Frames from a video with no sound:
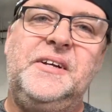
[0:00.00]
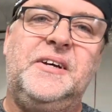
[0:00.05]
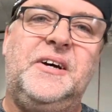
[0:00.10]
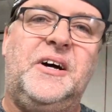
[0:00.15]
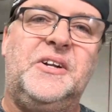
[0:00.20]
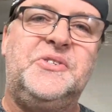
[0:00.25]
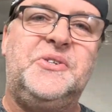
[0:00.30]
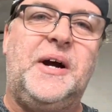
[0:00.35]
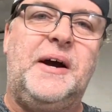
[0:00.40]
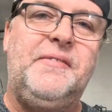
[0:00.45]

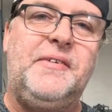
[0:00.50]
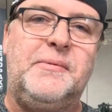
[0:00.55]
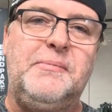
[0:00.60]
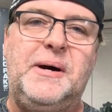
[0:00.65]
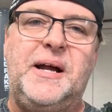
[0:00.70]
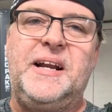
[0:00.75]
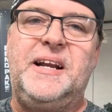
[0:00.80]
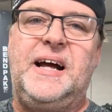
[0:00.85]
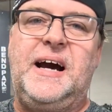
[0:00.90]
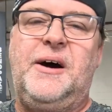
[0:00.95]
I'll drive it
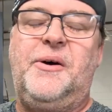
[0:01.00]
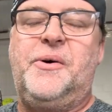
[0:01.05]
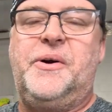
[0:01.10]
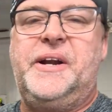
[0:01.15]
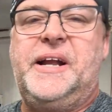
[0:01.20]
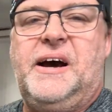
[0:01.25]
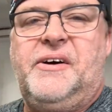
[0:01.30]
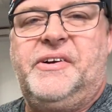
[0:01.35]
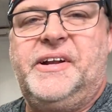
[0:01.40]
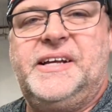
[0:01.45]
about an hour
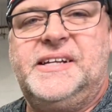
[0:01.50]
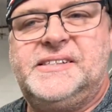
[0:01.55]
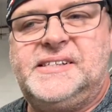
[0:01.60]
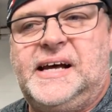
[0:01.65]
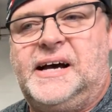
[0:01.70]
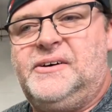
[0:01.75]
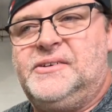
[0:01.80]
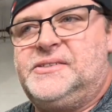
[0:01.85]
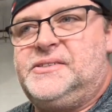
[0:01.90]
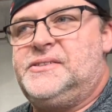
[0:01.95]
down to his
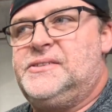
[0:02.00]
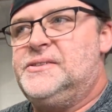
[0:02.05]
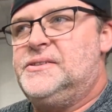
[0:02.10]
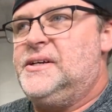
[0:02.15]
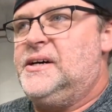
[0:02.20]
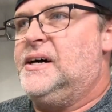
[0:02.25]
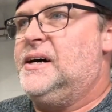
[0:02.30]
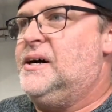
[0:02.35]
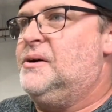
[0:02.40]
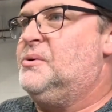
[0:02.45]
house.
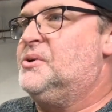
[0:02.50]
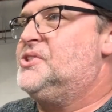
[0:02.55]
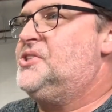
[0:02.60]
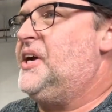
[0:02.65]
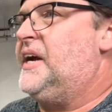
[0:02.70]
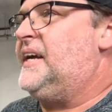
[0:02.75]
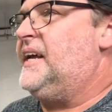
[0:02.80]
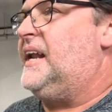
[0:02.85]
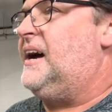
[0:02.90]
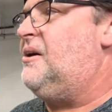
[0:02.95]
We'll
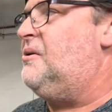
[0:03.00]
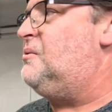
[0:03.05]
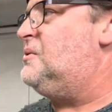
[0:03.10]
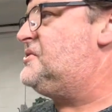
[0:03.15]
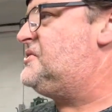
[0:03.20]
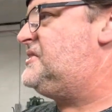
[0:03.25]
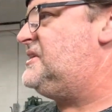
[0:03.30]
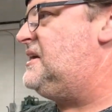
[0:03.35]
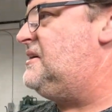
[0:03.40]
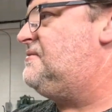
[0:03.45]
check it out. We'll
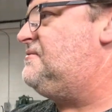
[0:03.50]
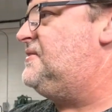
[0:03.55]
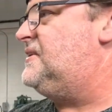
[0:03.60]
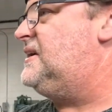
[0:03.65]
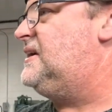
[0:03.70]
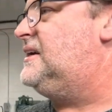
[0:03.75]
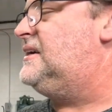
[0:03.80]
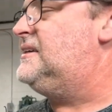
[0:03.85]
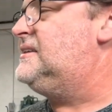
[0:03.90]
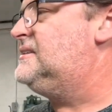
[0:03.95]
see if
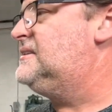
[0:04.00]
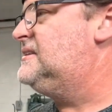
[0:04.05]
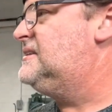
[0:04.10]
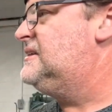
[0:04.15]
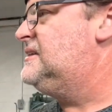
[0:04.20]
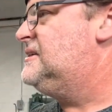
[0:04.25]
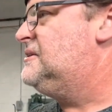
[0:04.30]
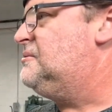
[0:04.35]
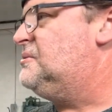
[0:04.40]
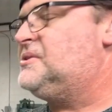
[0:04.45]

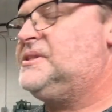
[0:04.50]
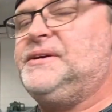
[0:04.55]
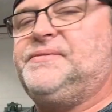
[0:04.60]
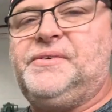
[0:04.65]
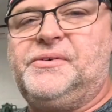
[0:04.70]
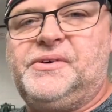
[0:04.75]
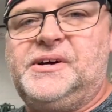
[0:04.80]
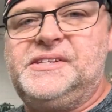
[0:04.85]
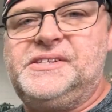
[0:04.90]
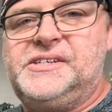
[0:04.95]

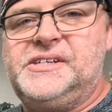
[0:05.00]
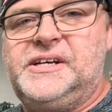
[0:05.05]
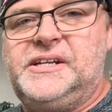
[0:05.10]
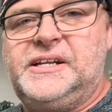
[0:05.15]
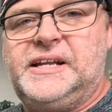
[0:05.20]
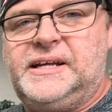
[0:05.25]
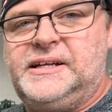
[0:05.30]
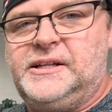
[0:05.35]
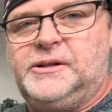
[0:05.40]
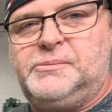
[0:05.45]
it runs
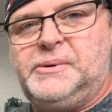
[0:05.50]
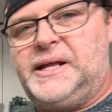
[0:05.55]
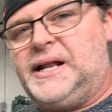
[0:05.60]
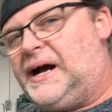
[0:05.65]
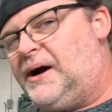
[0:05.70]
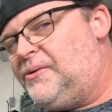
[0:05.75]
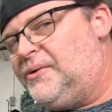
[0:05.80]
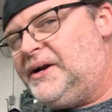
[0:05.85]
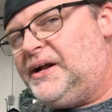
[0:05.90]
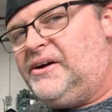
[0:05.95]
good. It'll be an
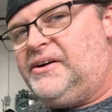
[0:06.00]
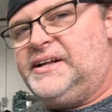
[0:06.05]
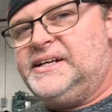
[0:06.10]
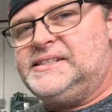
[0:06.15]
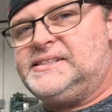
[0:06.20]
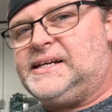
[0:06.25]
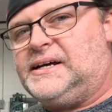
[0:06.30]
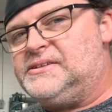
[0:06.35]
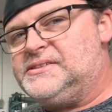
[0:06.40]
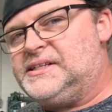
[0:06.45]
hour down to
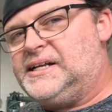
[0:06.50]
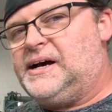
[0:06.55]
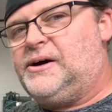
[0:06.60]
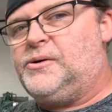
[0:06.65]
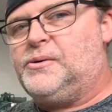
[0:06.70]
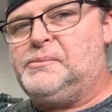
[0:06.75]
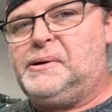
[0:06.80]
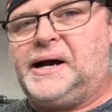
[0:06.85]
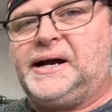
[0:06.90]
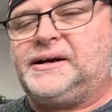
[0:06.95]
his house, an
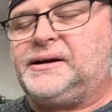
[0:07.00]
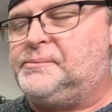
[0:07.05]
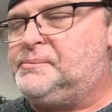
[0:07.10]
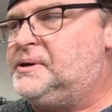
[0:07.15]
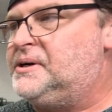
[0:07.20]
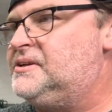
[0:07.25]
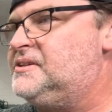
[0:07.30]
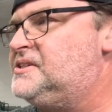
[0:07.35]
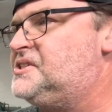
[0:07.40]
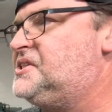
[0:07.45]
hour back up
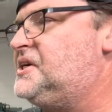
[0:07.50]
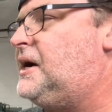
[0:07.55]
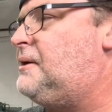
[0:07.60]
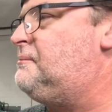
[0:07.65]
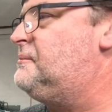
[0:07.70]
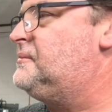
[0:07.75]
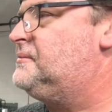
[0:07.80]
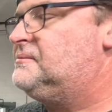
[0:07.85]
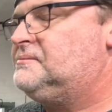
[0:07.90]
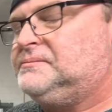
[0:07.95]
here to the
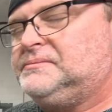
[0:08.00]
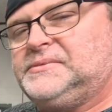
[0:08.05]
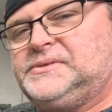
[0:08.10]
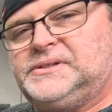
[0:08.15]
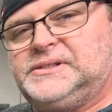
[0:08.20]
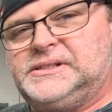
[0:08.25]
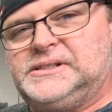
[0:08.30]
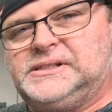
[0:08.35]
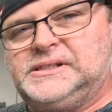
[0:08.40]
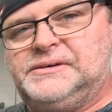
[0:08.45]
shop.
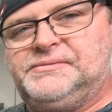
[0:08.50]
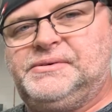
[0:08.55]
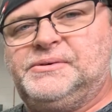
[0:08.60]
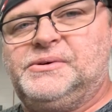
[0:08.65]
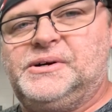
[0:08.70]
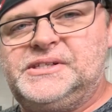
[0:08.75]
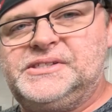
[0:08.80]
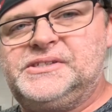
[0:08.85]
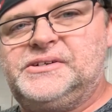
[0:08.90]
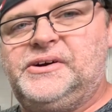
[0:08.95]
If it
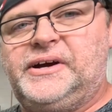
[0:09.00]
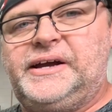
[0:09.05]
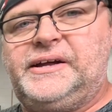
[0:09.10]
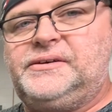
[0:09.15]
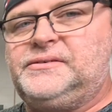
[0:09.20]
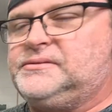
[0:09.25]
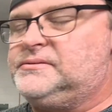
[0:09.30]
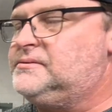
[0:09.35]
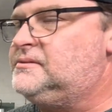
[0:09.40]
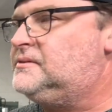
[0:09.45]
runs great,
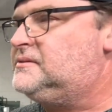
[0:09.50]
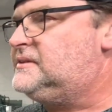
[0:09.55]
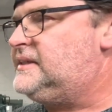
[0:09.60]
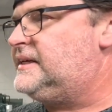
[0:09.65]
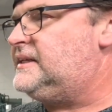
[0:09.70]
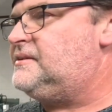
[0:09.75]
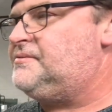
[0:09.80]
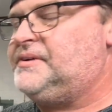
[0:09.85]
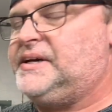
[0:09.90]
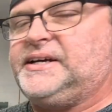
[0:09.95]

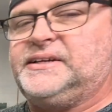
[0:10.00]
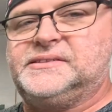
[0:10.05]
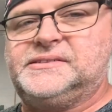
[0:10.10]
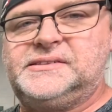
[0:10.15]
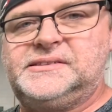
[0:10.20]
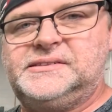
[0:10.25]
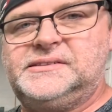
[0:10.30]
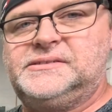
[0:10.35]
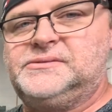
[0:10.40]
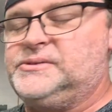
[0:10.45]
take it to
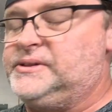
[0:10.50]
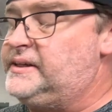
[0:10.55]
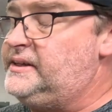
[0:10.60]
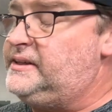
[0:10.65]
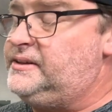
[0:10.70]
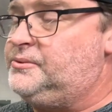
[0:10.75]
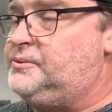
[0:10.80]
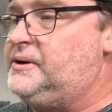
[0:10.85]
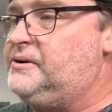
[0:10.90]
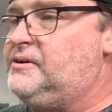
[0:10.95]
Vegas.
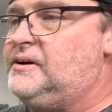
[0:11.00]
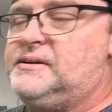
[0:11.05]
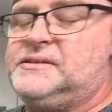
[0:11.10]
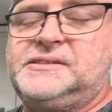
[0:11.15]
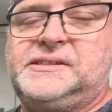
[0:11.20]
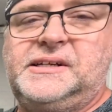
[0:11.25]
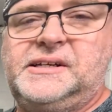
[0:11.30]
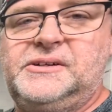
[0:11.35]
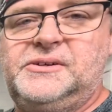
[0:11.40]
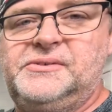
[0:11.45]
Either way around,
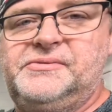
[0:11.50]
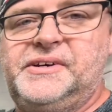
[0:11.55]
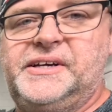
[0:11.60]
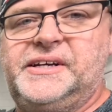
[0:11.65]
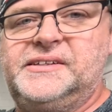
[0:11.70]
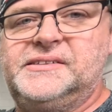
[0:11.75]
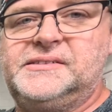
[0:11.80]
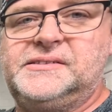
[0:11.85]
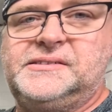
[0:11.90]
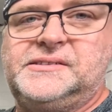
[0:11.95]
it's going to go to
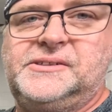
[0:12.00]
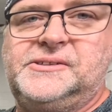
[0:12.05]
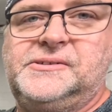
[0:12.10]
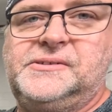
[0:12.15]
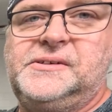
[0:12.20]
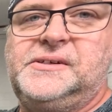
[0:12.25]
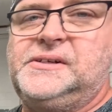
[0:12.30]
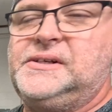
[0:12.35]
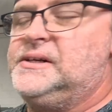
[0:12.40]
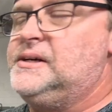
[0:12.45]
Vegas. So
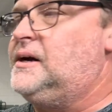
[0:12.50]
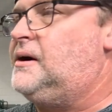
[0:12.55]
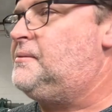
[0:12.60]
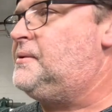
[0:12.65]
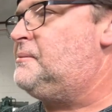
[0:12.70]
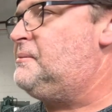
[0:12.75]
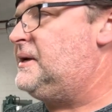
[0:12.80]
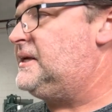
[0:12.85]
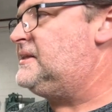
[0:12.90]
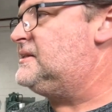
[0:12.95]
I'm
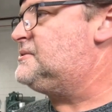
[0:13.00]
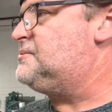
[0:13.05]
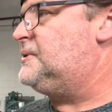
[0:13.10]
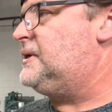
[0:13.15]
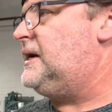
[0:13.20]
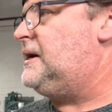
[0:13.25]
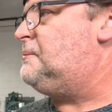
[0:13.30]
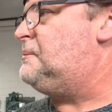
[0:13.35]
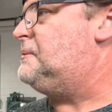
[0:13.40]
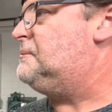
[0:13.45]
going to make this
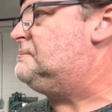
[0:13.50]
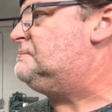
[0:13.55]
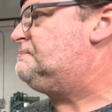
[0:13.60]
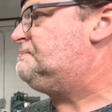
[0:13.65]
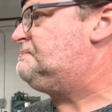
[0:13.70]
one happen.